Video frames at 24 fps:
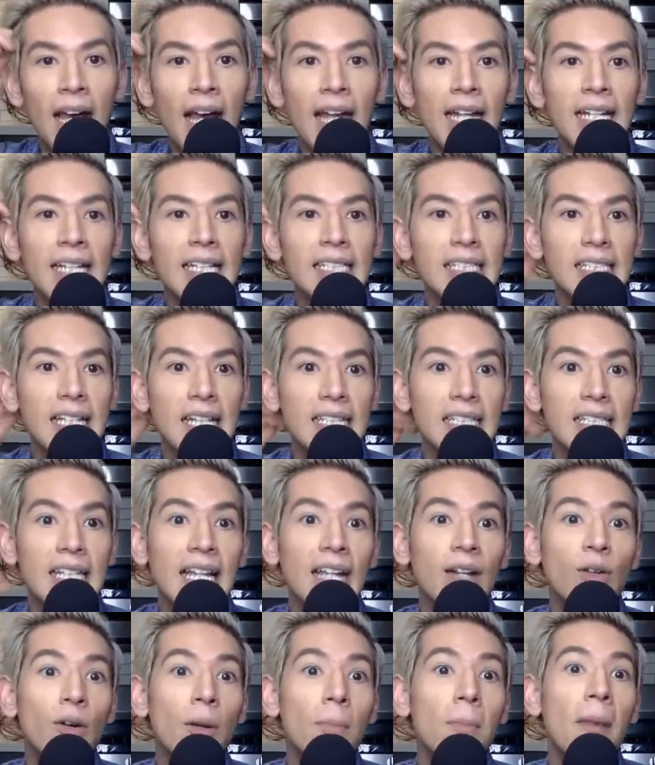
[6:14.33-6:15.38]
and he says that
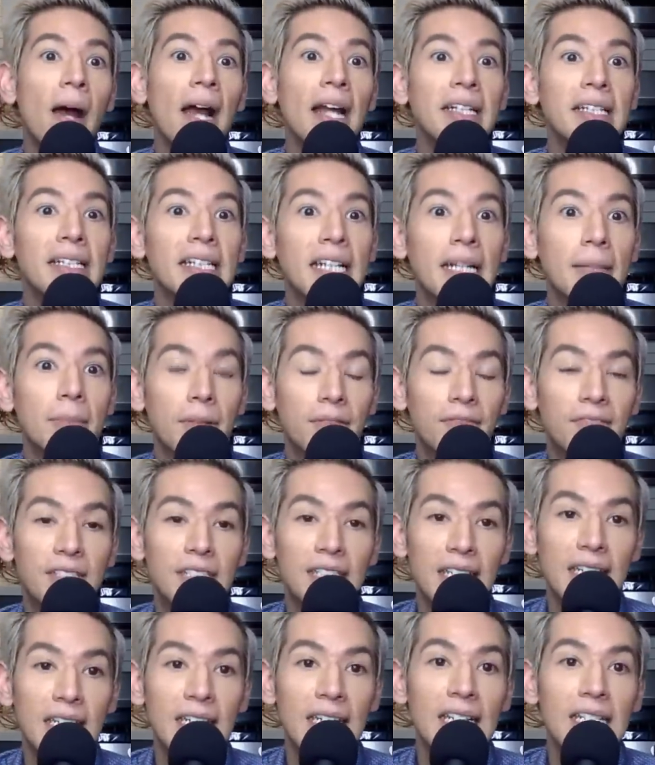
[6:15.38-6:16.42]
it reminded him of
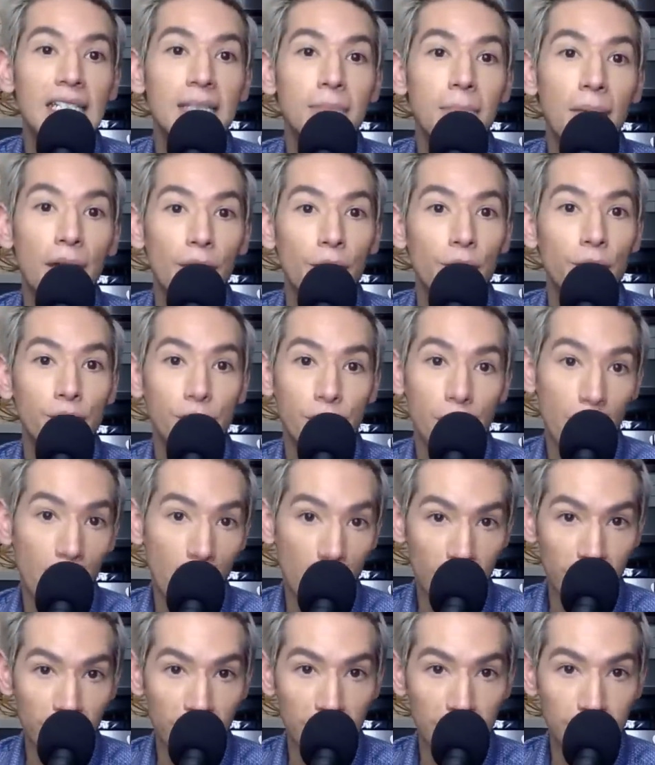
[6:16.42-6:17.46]
seeing his mother's
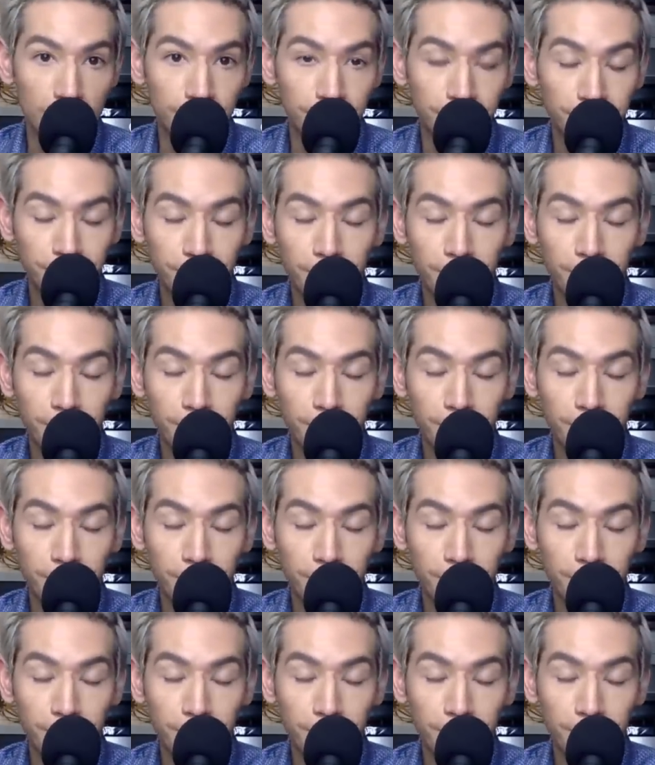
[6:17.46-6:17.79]
coffin.